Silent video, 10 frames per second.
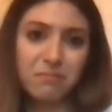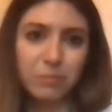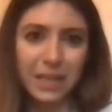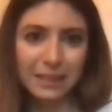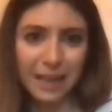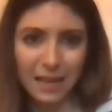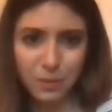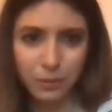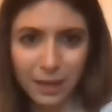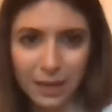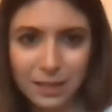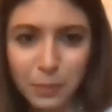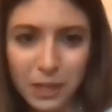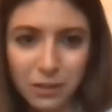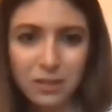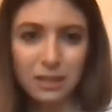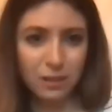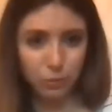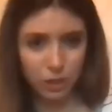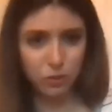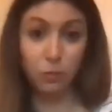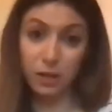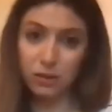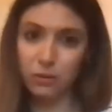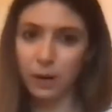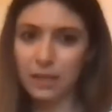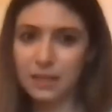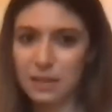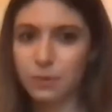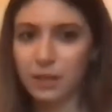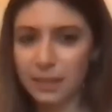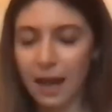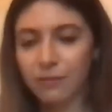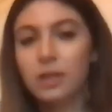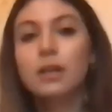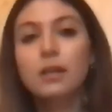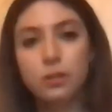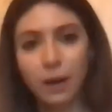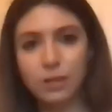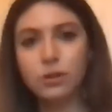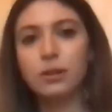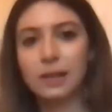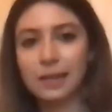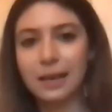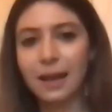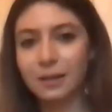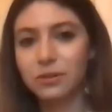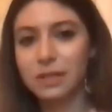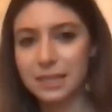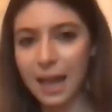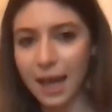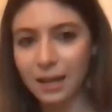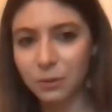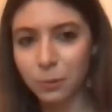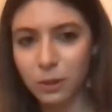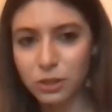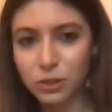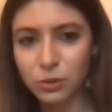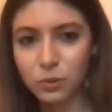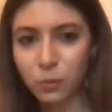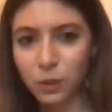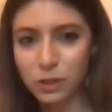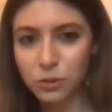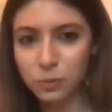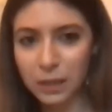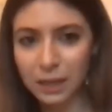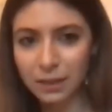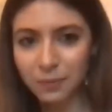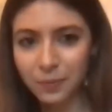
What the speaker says: being desperate, because the situation was already desperate enough. So I totally understand what you mean.